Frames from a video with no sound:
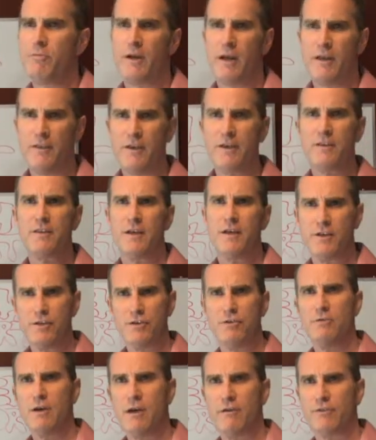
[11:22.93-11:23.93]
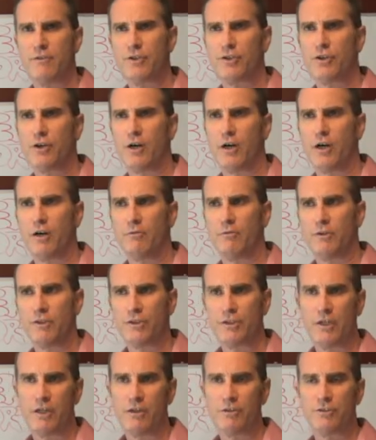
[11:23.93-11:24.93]
but I think they do have a chart
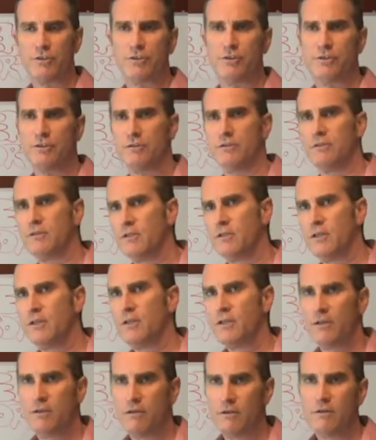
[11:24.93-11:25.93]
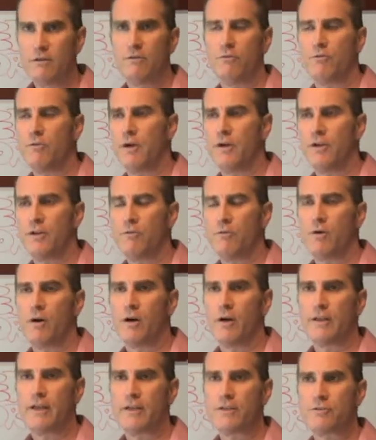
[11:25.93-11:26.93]
which tells you where you
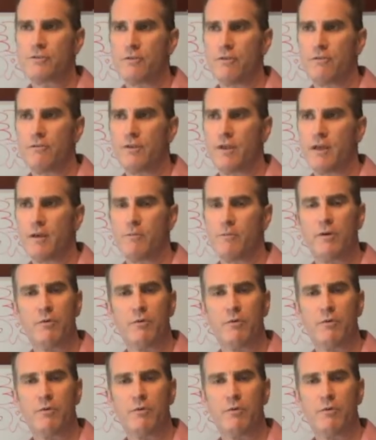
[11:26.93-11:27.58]
are and that sort of thing.